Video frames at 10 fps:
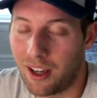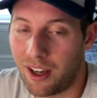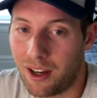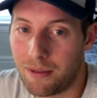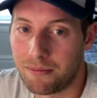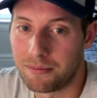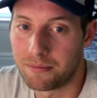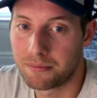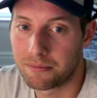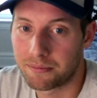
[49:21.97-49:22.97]
Um.
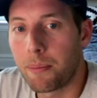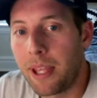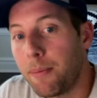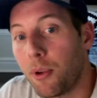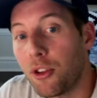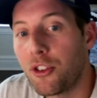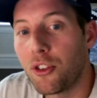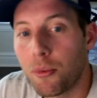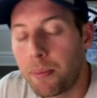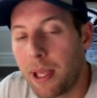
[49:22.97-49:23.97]
People,
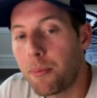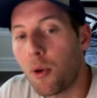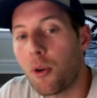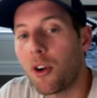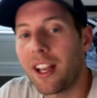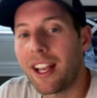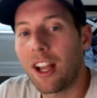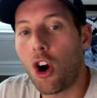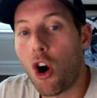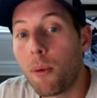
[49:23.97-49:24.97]
people
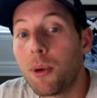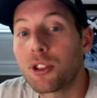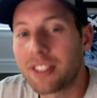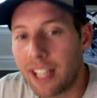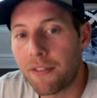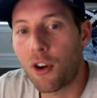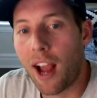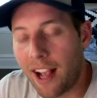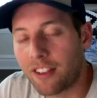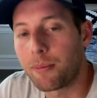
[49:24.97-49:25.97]
almost never
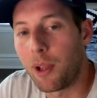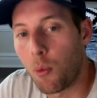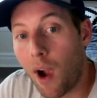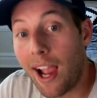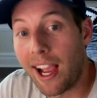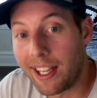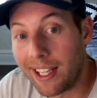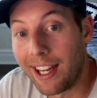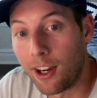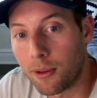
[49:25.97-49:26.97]
ask me why I
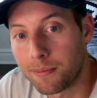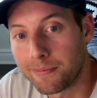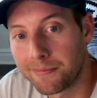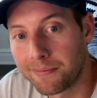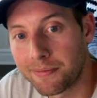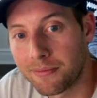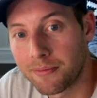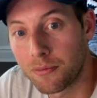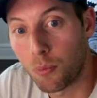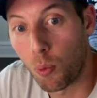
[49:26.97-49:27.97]
care
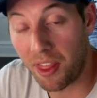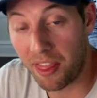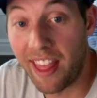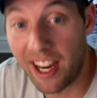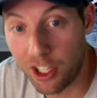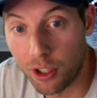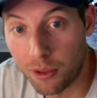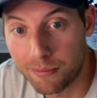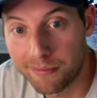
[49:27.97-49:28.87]
what they do.